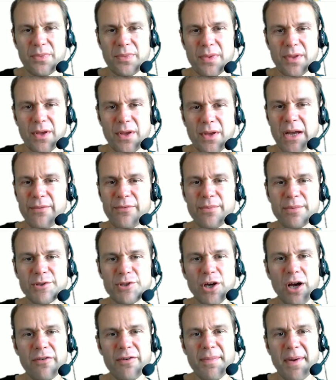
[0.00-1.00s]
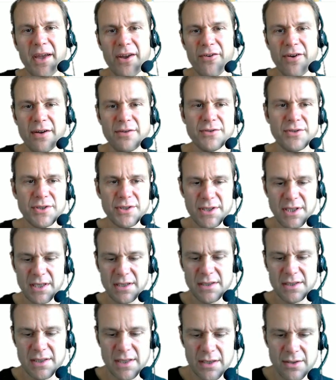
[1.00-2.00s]
come from a Java background, you see,
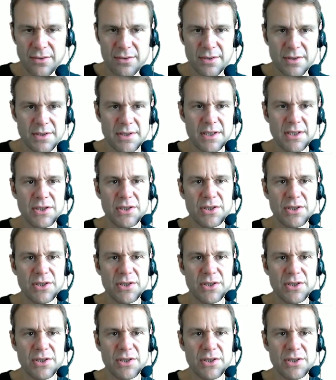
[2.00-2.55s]
so C#